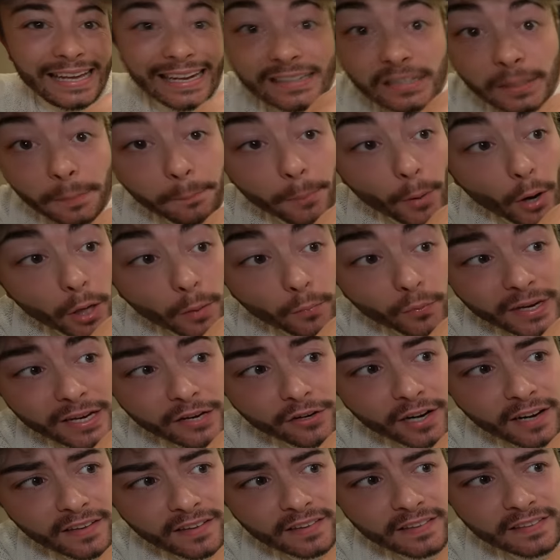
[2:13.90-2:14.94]
And at the bottom right
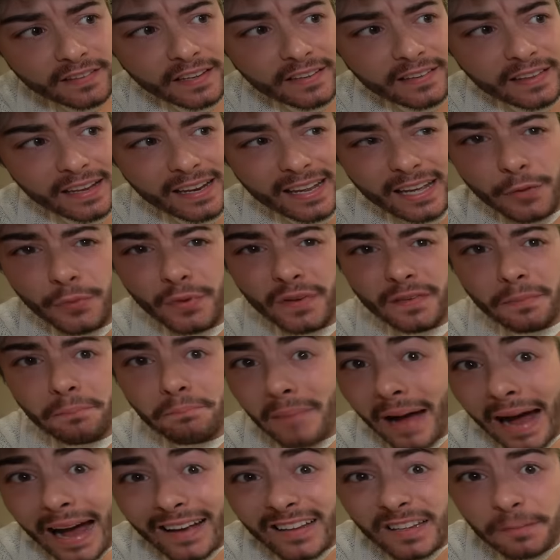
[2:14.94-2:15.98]
here, guys, it says that it was
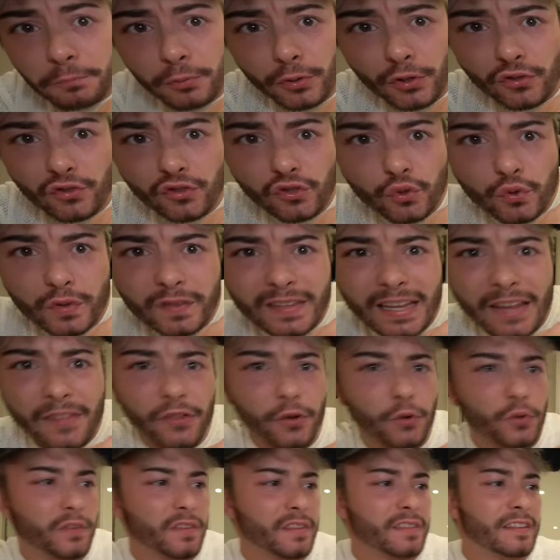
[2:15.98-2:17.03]
mass produced and
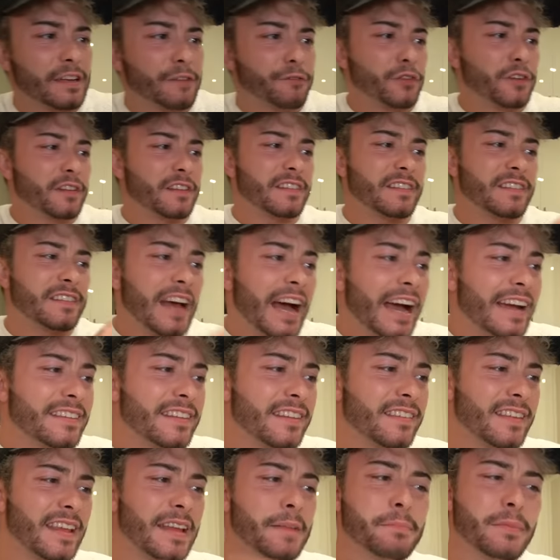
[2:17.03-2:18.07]
there was different
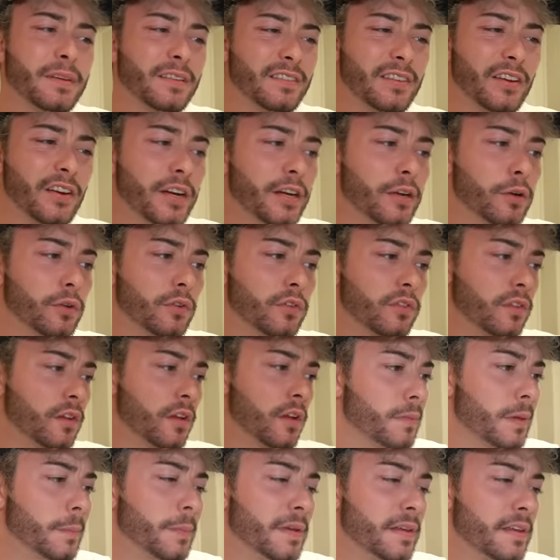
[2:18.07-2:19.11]
sizes and materials.
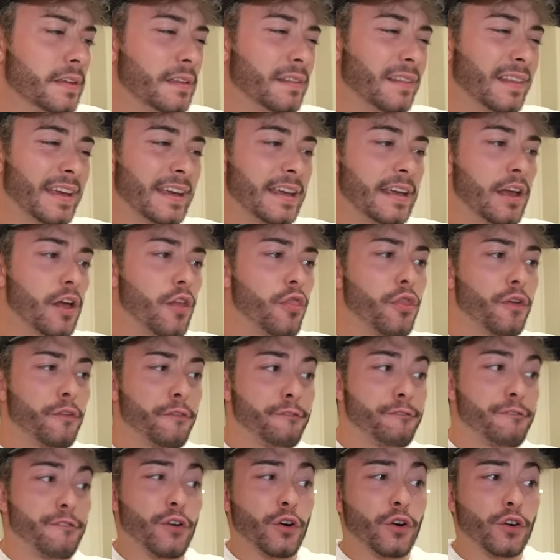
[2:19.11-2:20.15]
Maybe like the
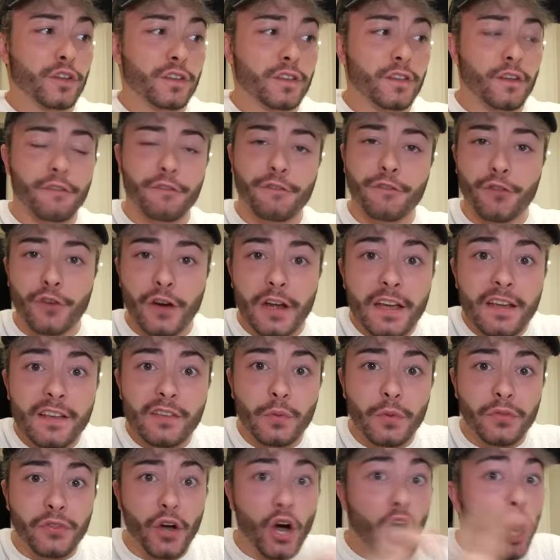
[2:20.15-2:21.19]
first phrase
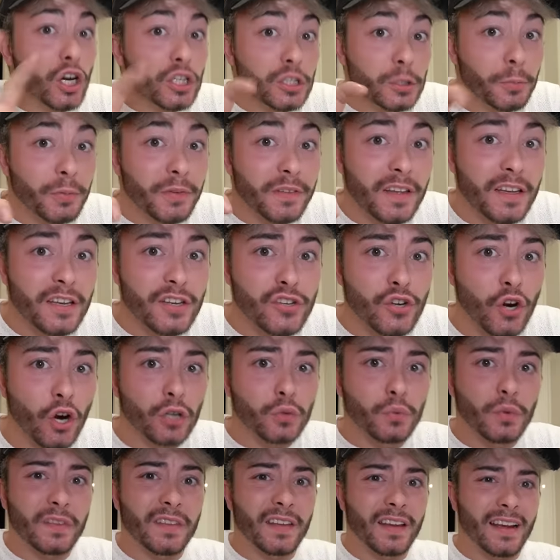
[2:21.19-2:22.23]
with the 100%
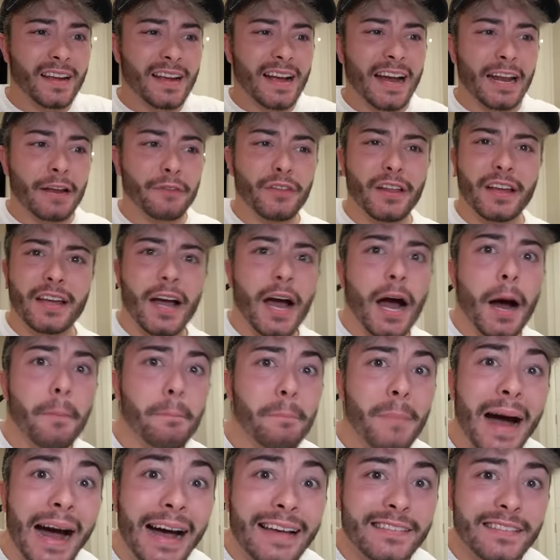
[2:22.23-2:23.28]
yarn was like kind of like a
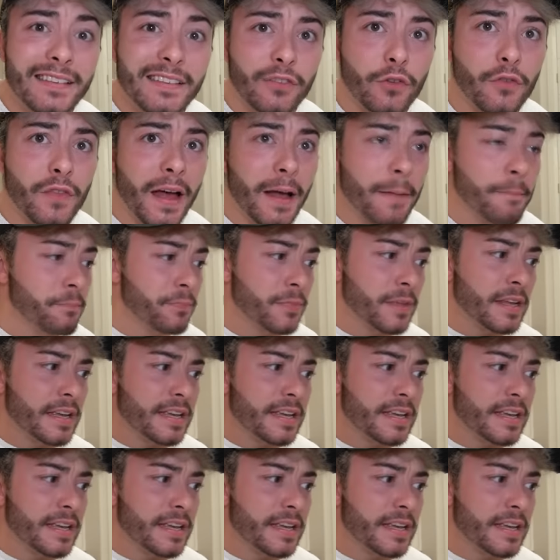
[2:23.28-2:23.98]
mask so that